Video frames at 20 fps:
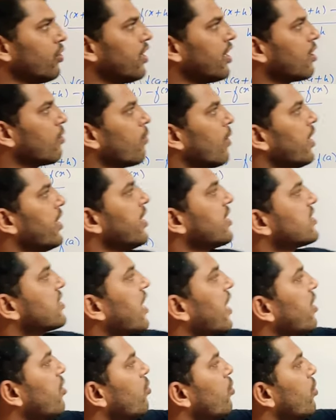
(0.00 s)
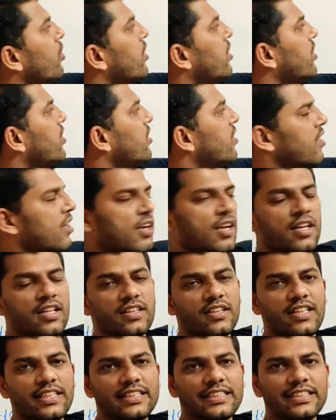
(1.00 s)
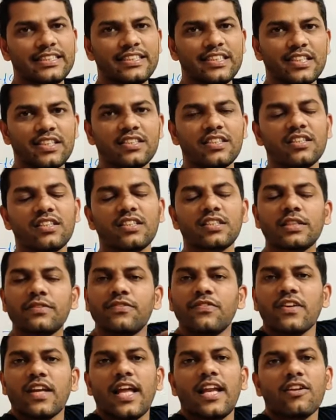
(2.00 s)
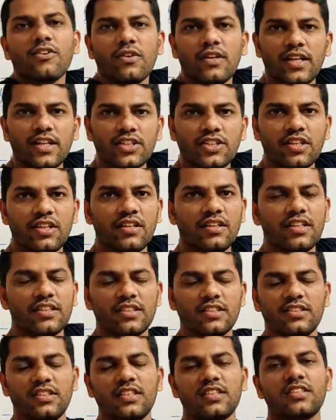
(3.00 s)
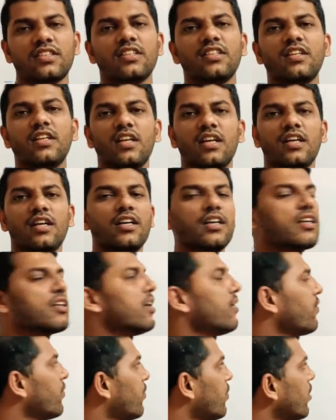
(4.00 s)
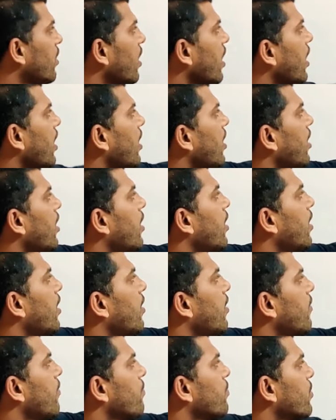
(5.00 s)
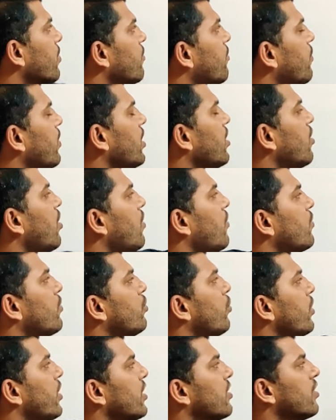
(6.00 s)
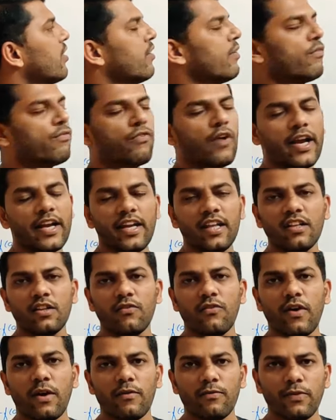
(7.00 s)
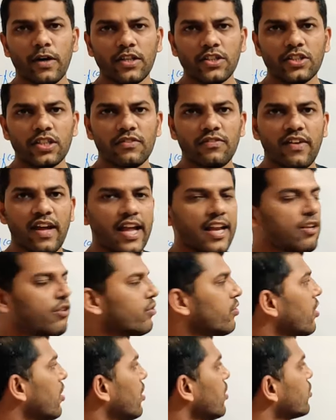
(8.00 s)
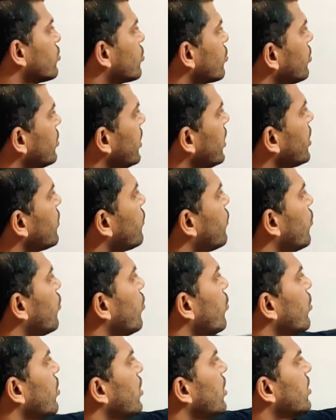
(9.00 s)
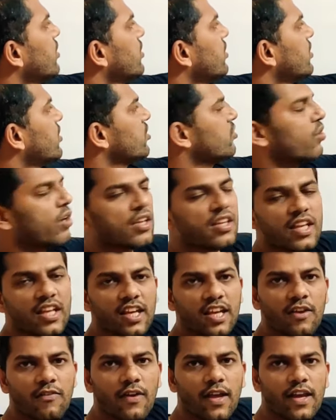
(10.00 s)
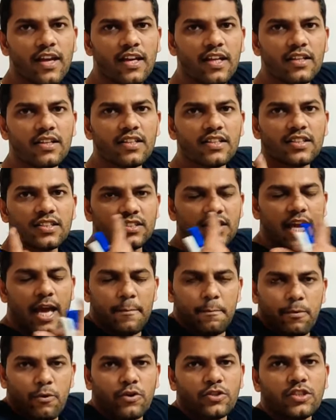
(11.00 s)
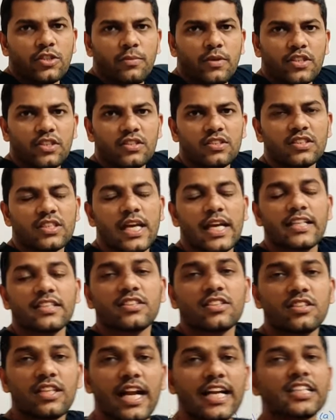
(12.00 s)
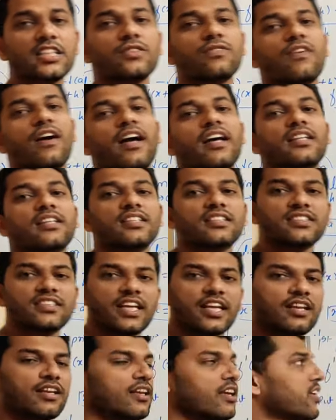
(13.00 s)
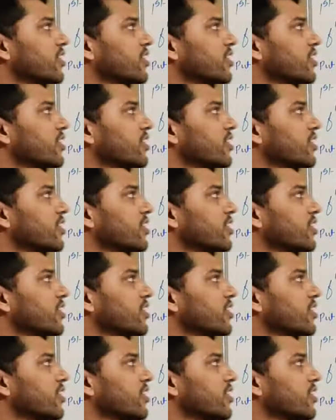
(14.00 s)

equality sign over here, this is just a rough calculation, this is just a rough way of doing the finding of a function value. So therefore this is not the equality, this is the approximation signs. That's why this technique